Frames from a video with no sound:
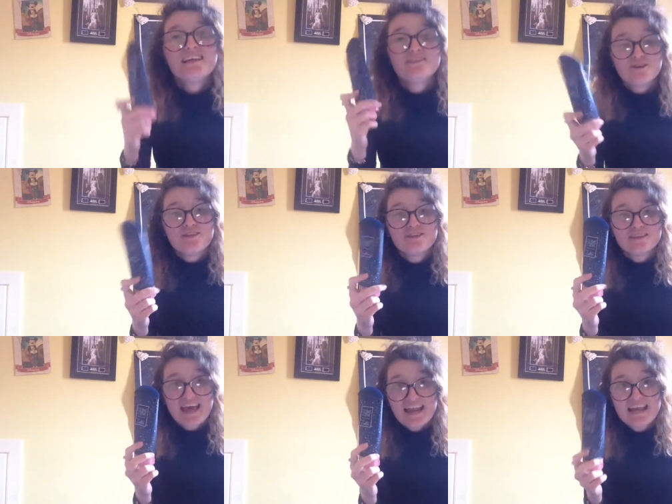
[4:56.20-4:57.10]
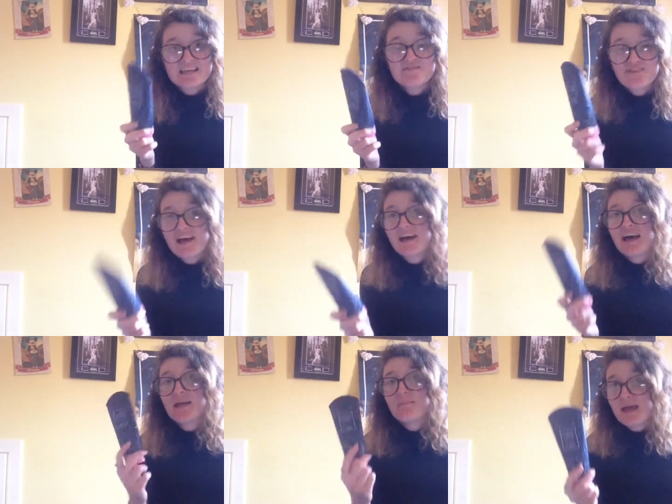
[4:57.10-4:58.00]
So the scent is vanilla
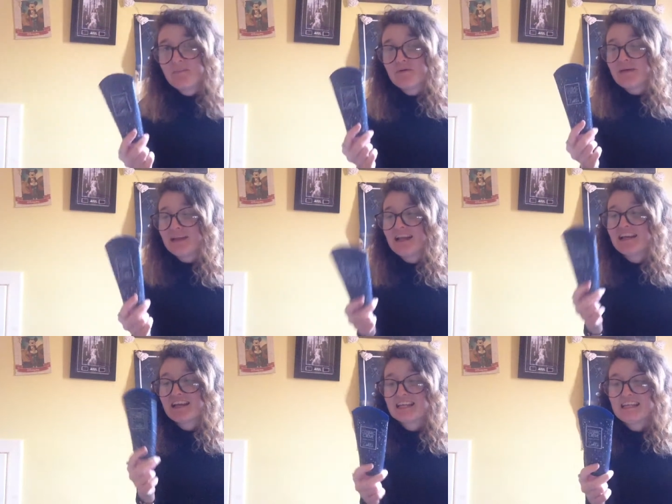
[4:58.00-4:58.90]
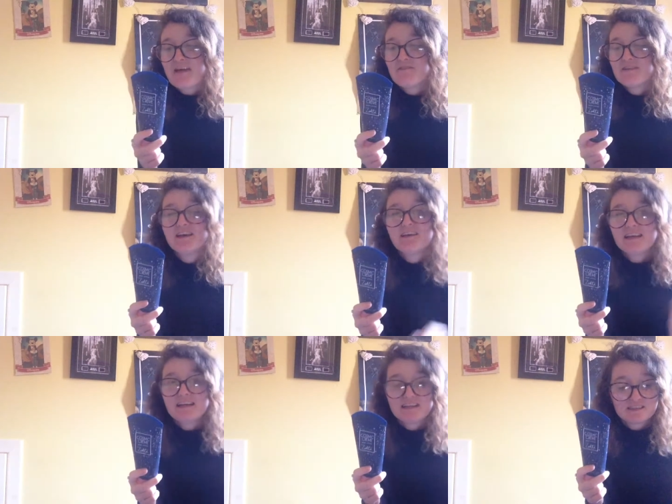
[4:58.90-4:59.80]
and peppermint, and you can
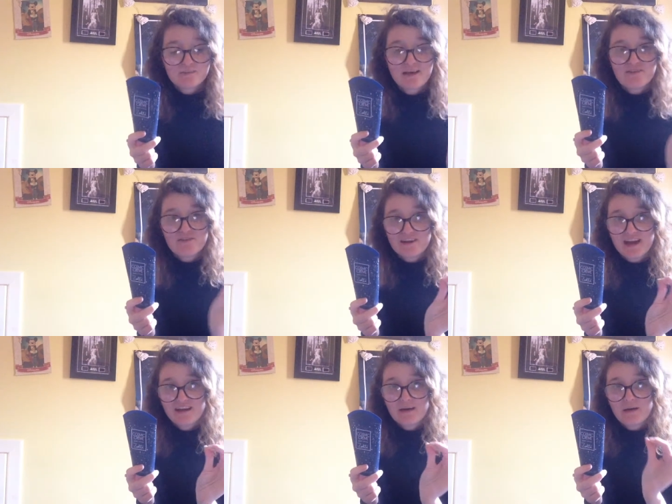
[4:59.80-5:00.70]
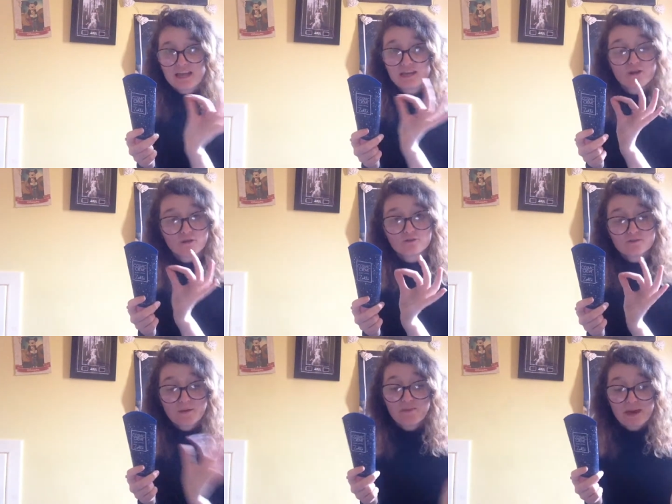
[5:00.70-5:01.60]
definitely smell the vanilla, and you can also
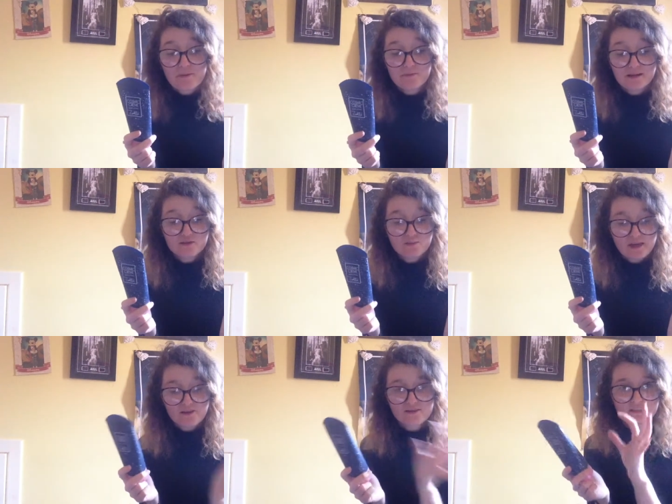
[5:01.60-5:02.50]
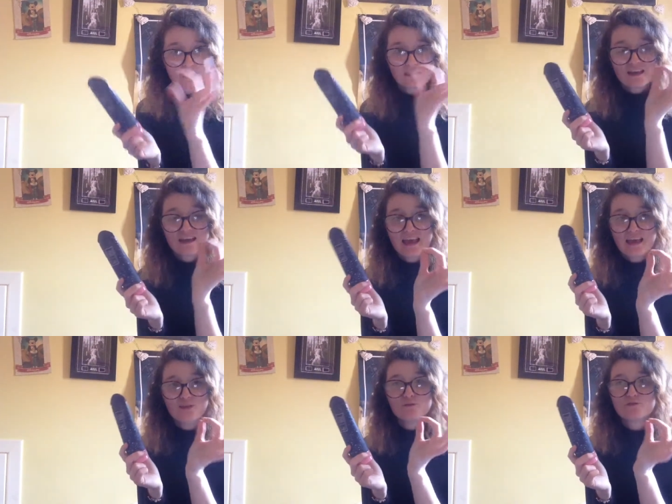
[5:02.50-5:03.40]
smell the peppermint as well. It's like you can
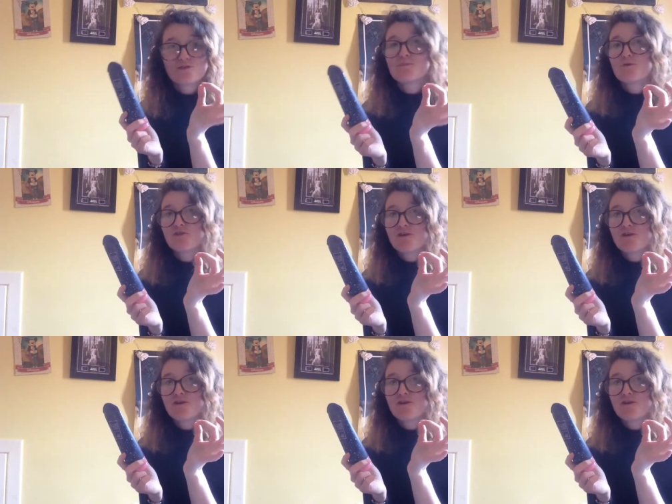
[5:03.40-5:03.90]
get notes from both